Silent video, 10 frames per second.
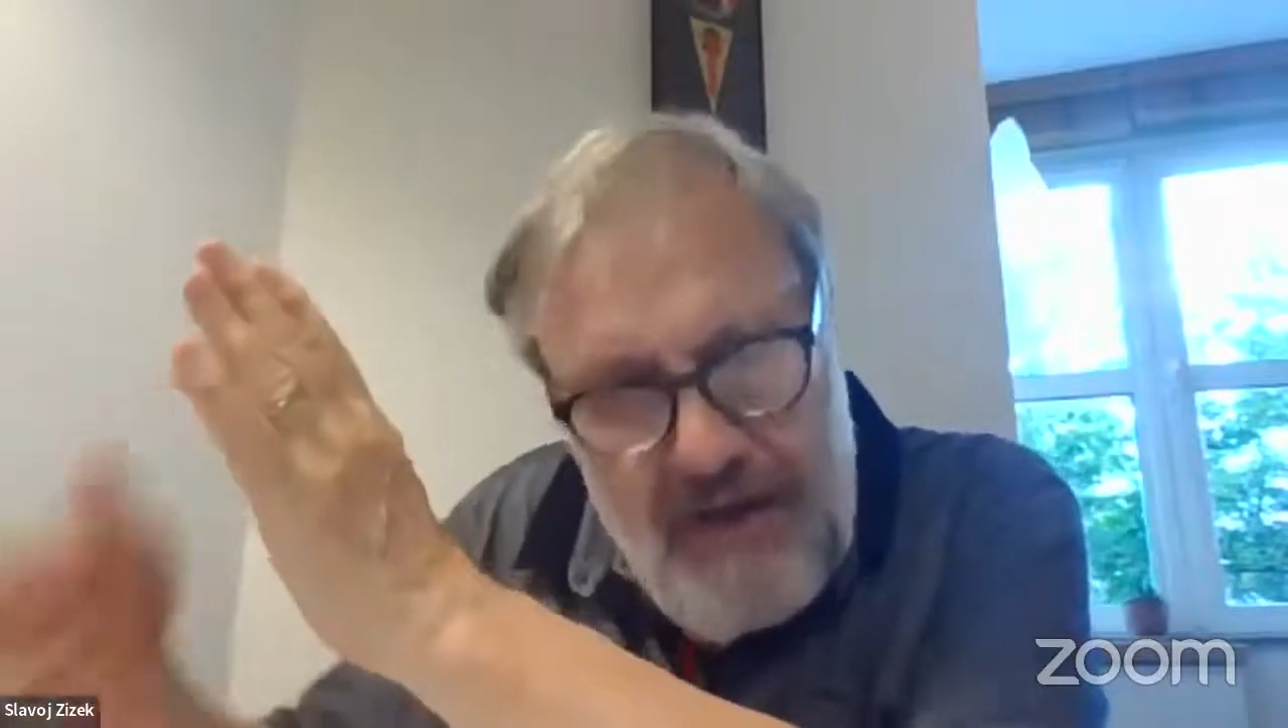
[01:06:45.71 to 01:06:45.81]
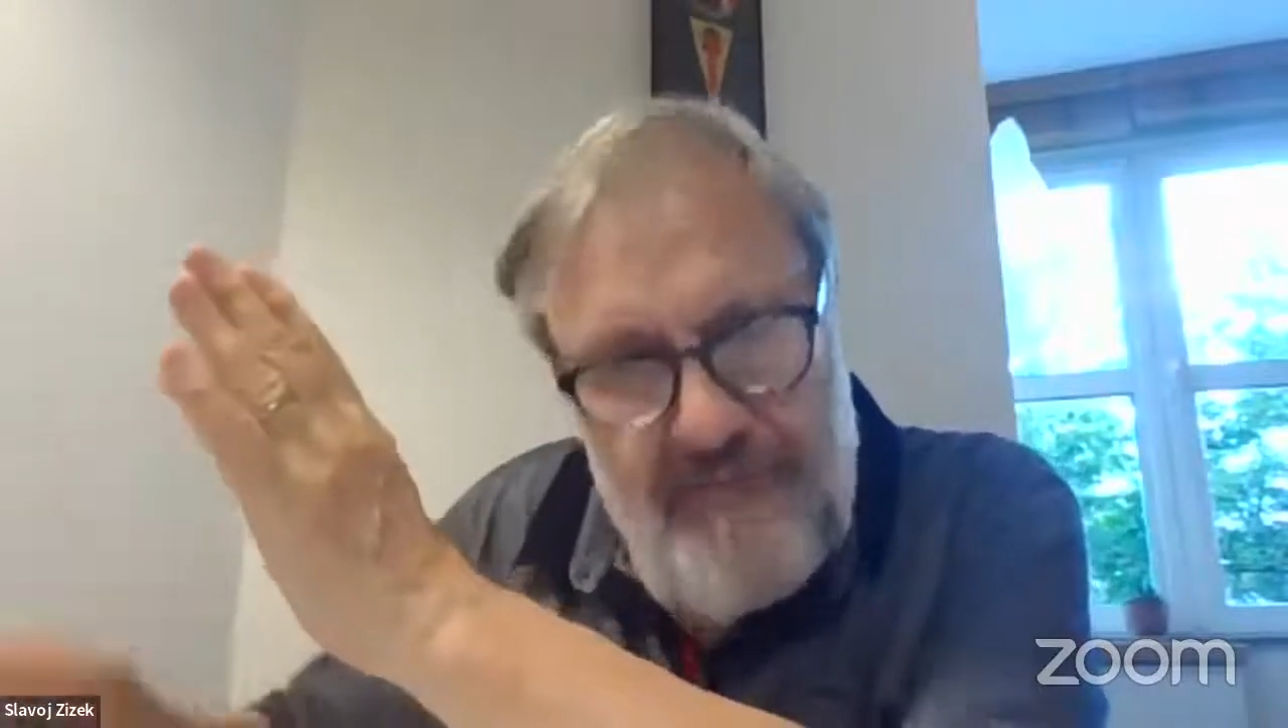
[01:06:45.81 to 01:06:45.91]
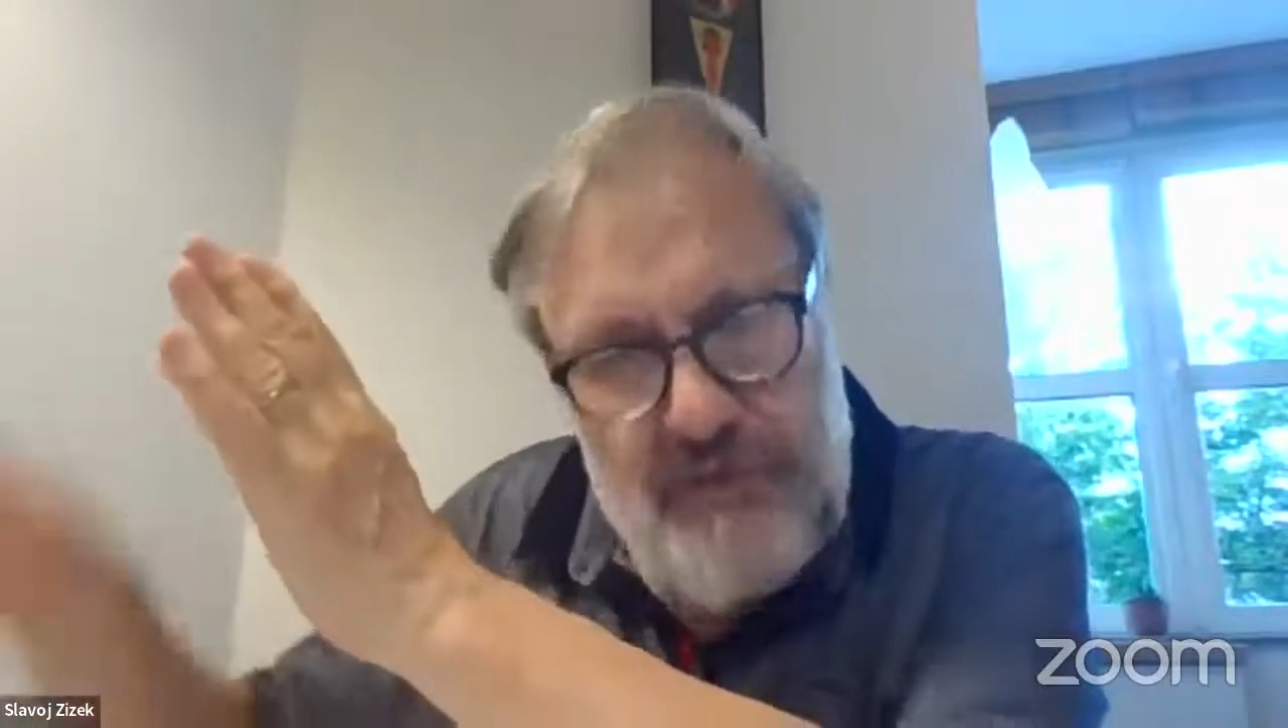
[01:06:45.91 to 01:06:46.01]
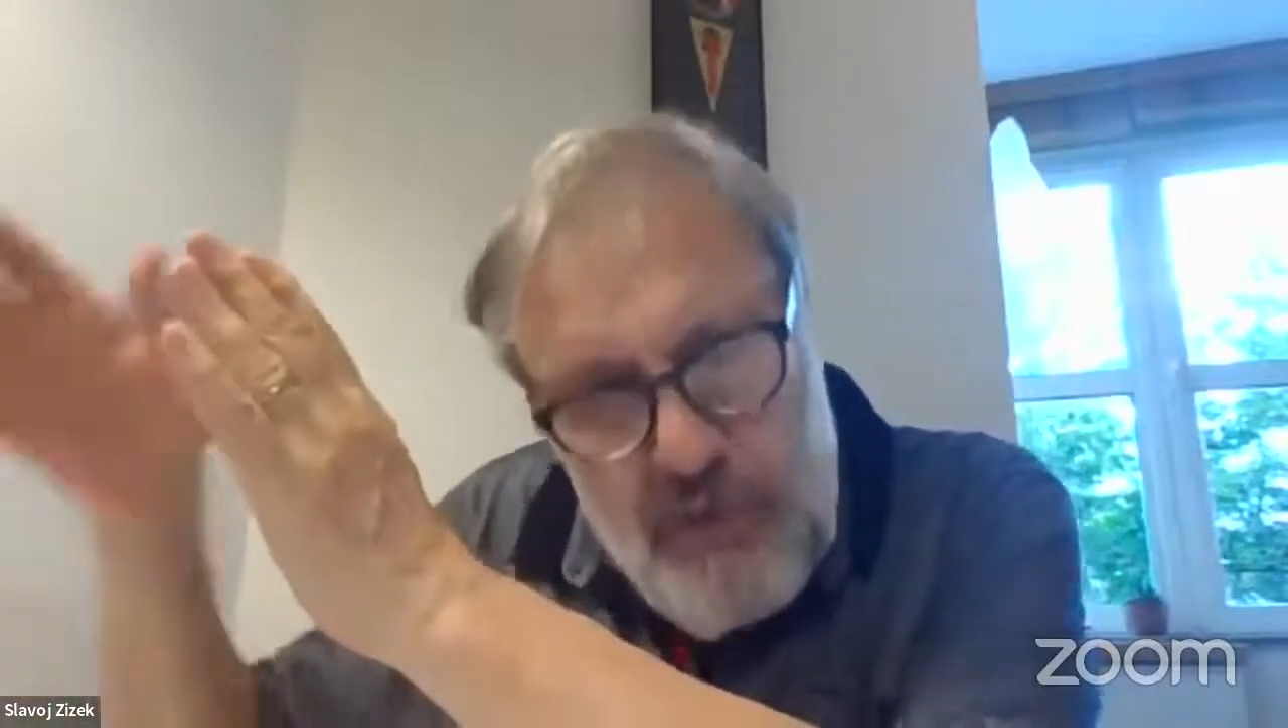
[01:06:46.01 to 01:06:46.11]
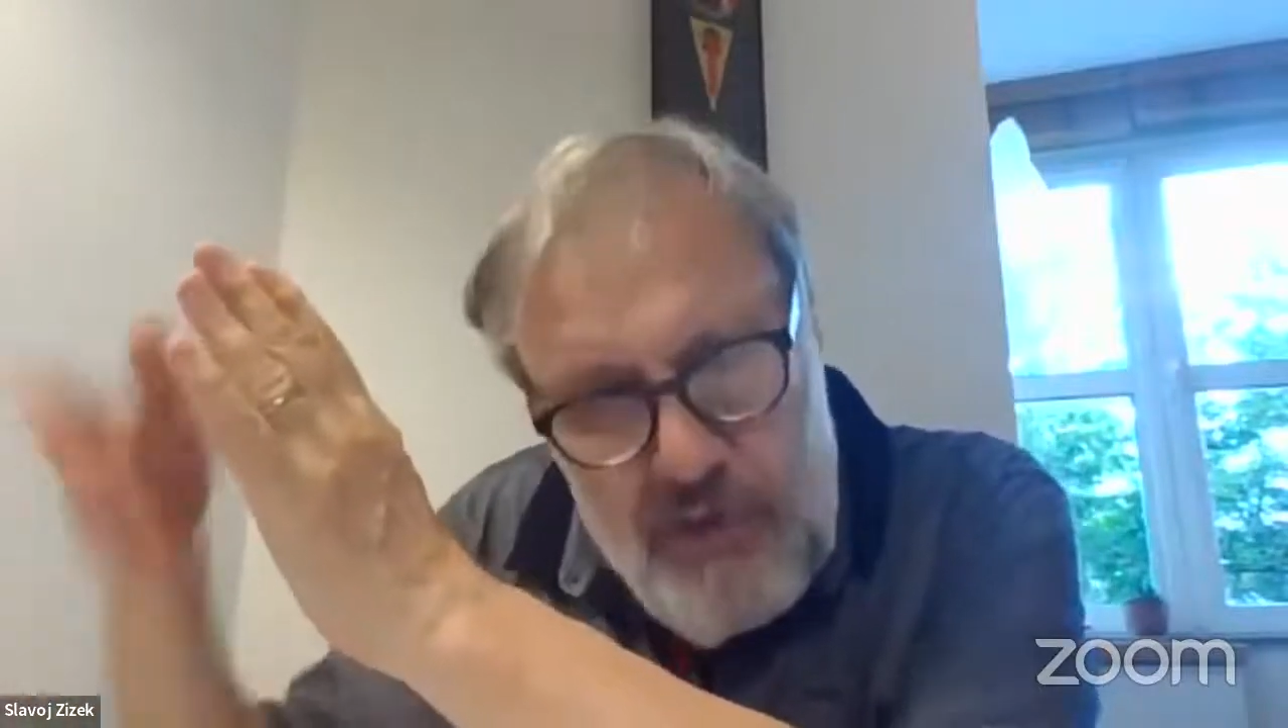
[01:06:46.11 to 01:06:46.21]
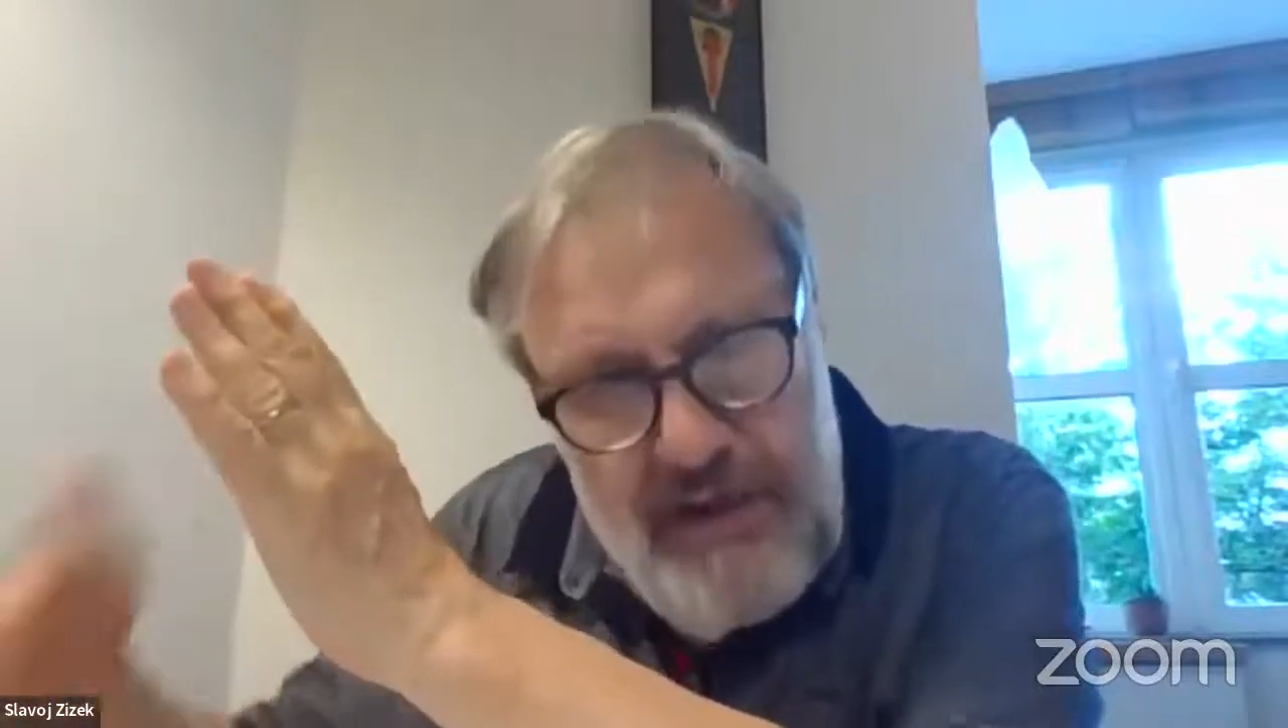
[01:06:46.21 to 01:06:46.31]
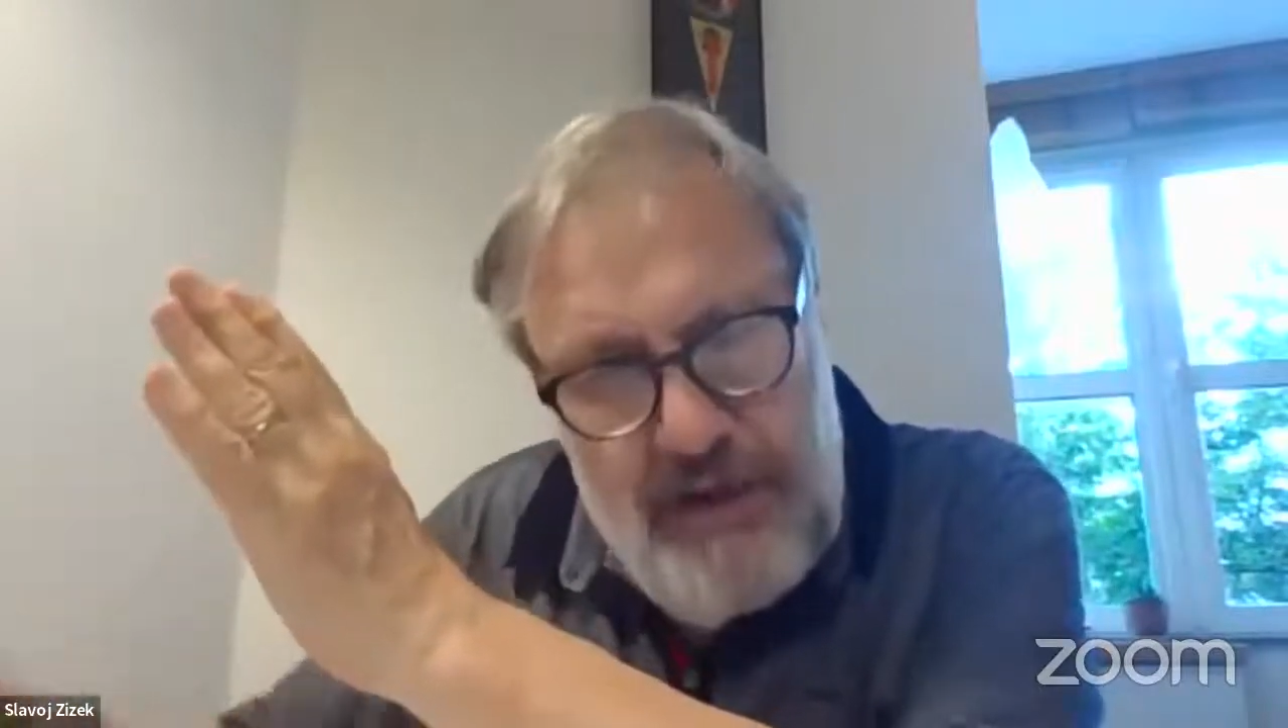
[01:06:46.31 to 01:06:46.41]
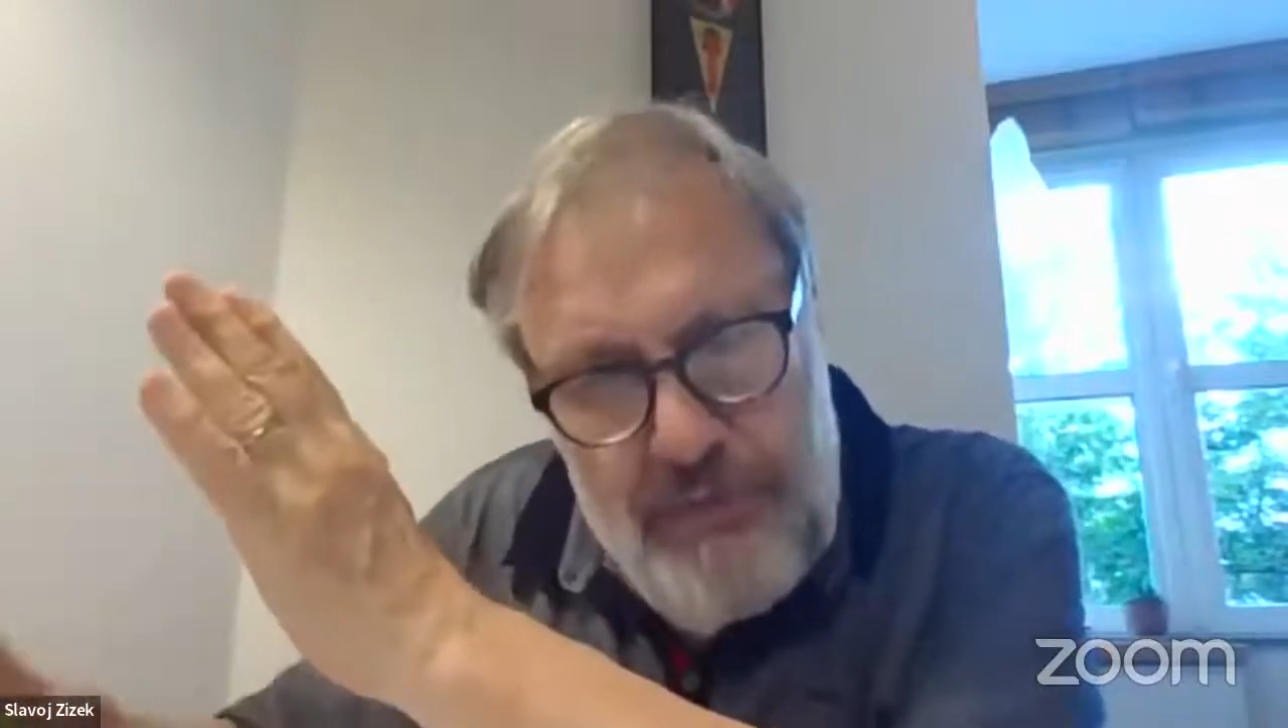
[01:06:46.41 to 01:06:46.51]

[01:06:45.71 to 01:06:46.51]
who have to